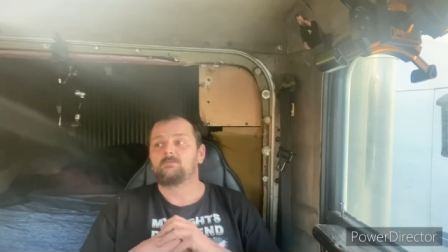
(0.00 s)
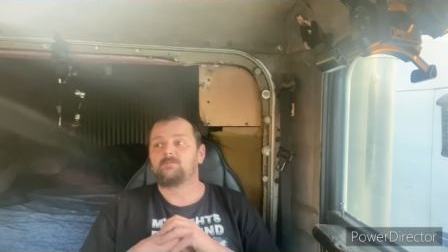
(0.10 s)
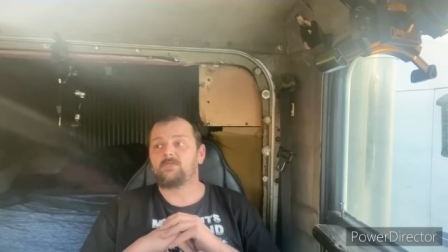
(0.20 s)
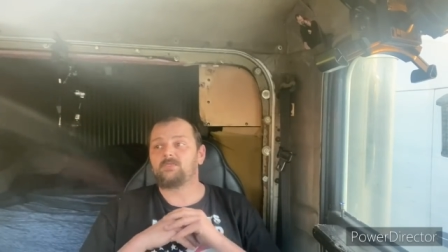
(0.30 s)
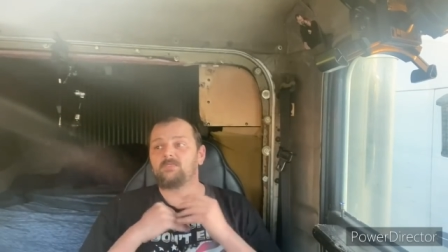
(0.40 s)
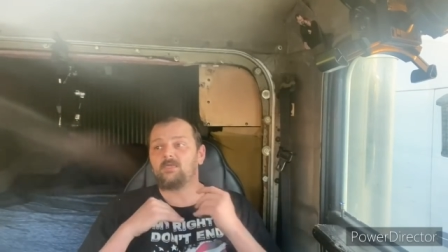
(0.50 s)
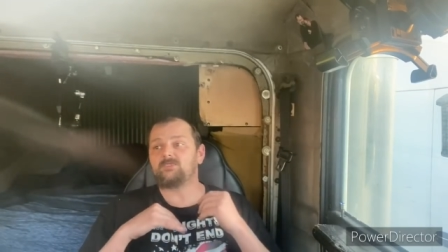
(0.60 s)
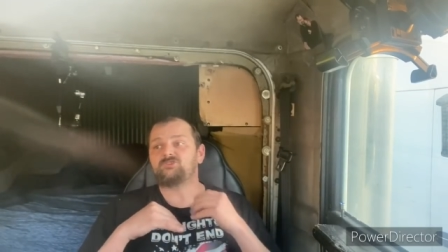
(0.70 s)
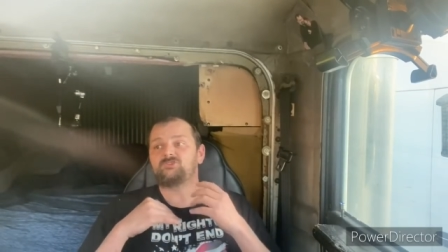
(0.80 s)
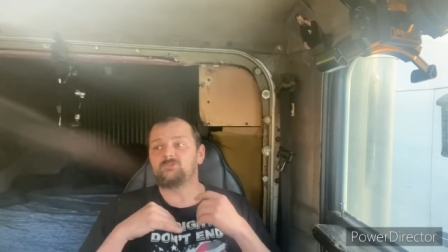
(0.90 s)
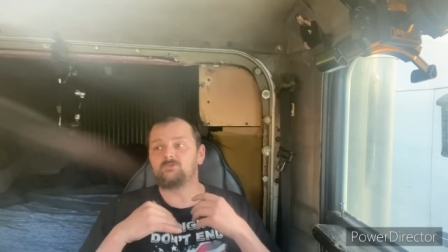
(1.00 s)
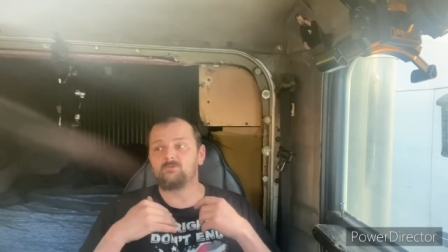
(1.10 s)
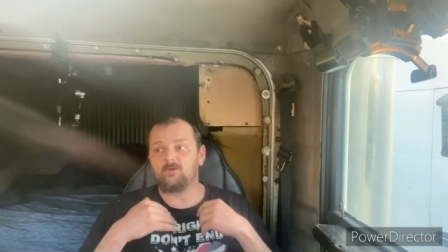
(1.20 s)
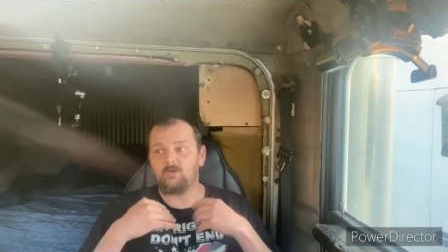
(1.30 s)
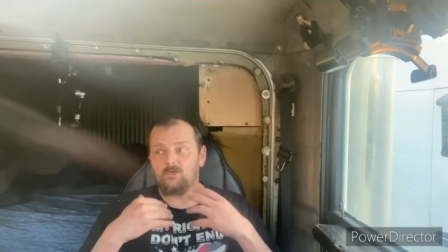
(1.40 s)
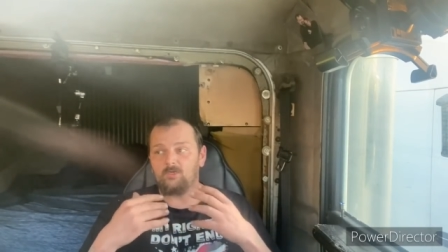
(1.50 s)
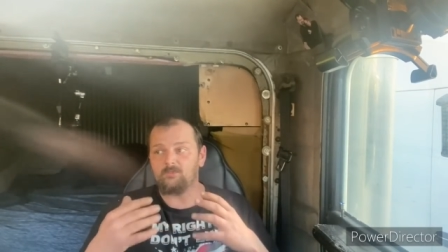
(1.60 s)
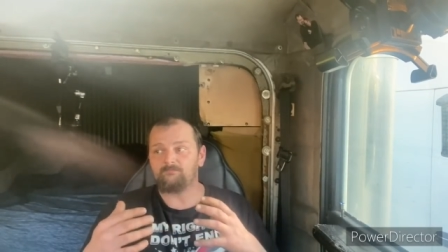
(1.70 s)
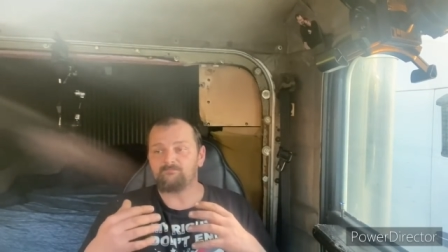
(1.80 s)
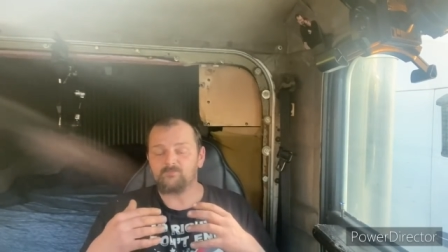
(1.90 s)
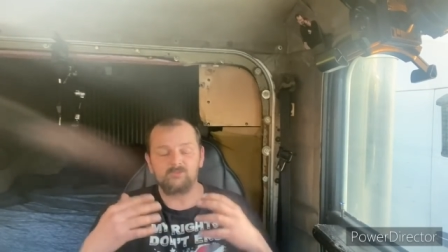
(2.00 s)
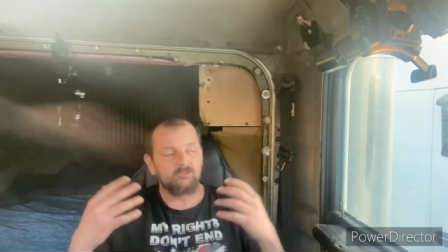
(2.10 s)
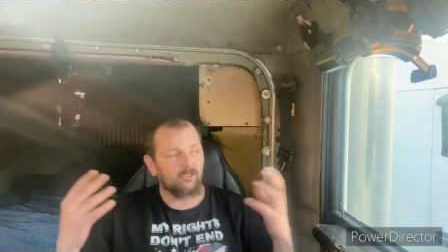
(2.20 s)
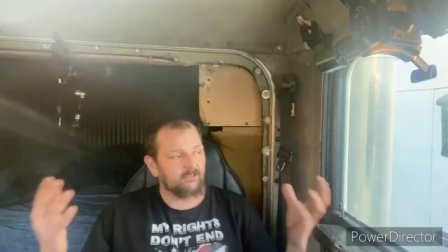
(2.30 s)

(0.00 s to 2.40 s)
But unless you are like